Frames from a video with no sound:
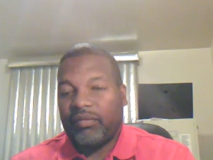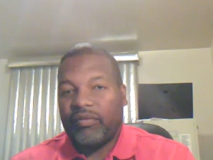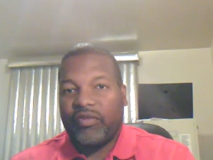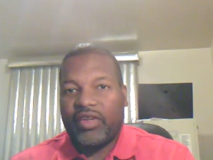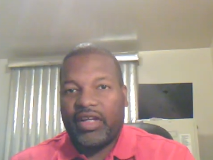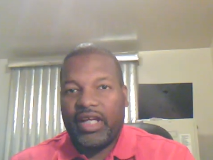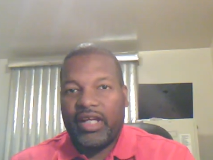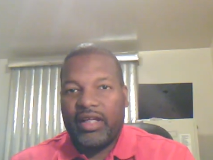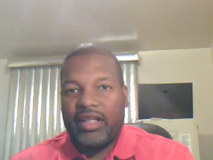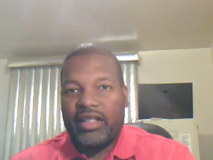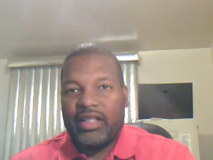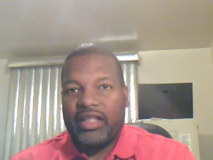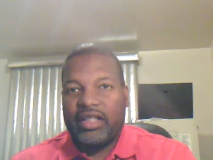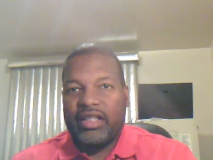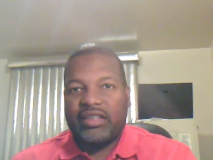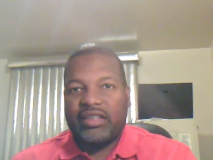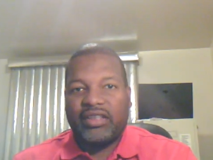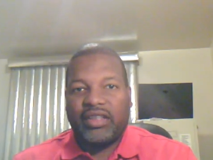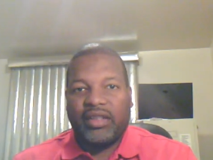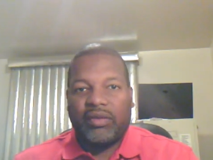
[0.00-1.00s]
Okay?
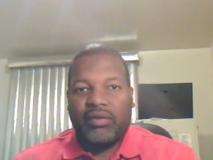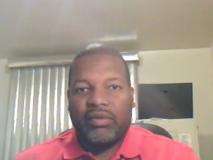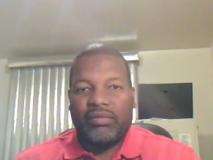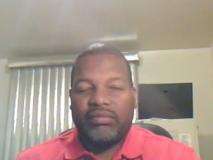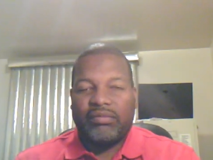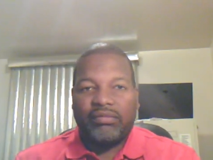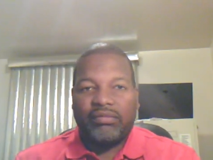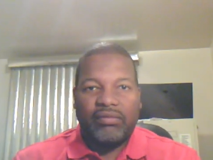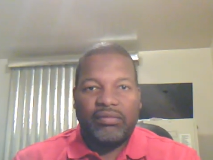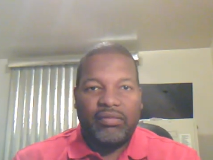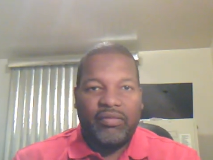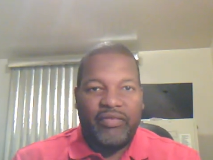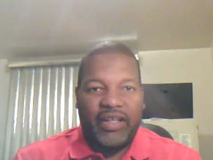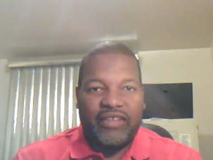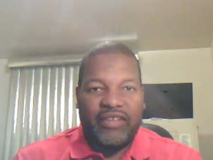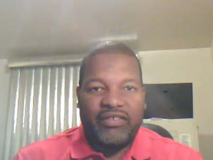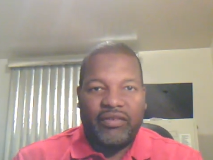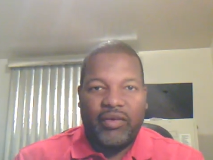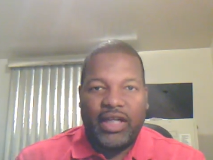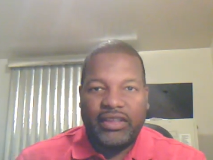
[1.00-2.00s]
So,
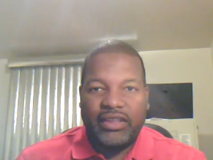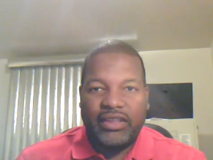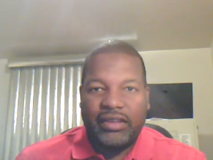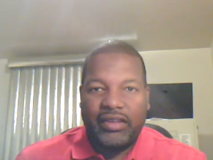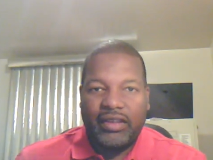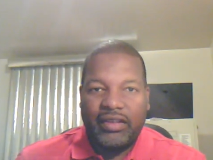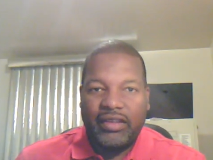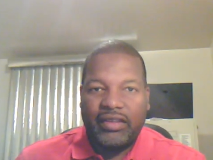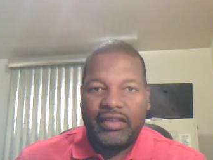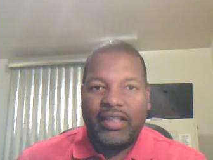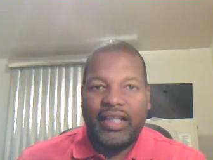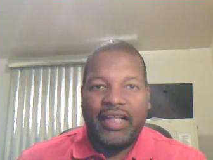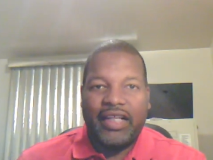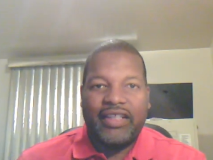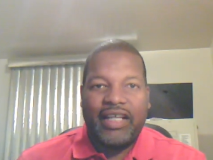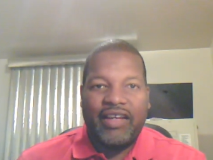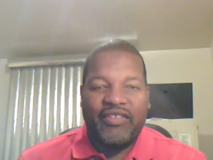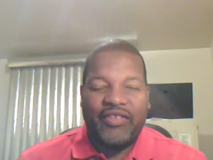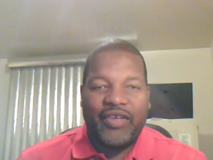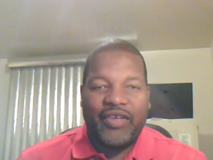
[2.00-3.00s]
thanks for watching,
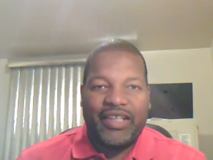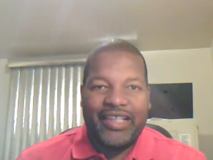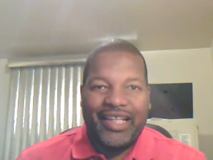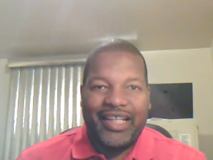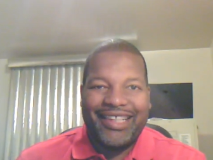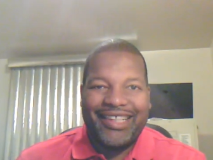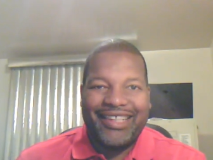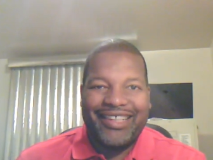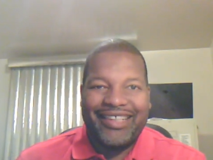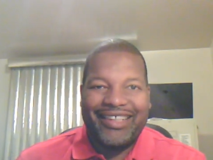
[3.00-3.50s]
and you have a great day.